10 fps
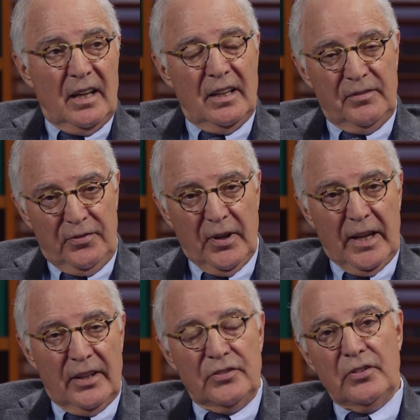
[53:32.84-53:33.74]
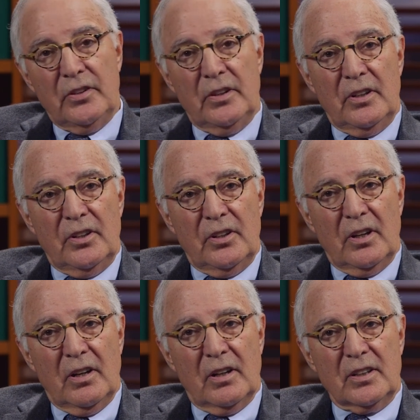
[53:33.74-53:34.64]
in France
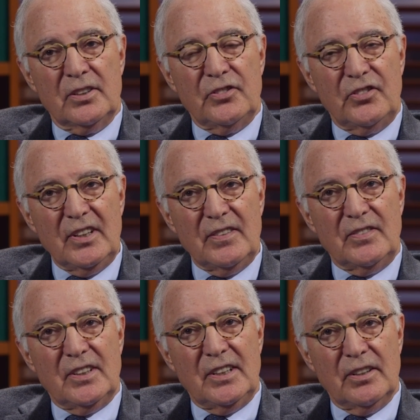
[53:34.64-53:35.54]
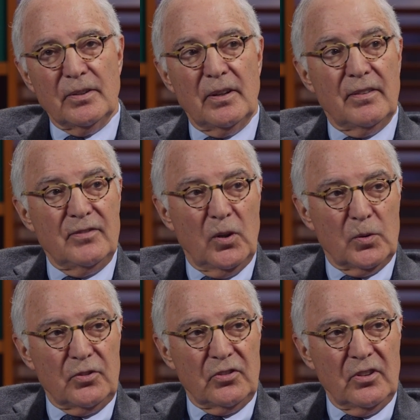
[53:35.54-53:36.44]
uh, conceived in the era of
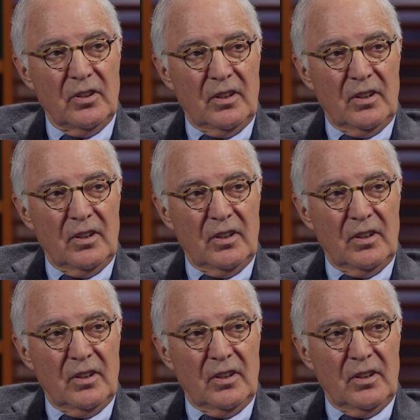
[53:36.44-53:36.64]
notes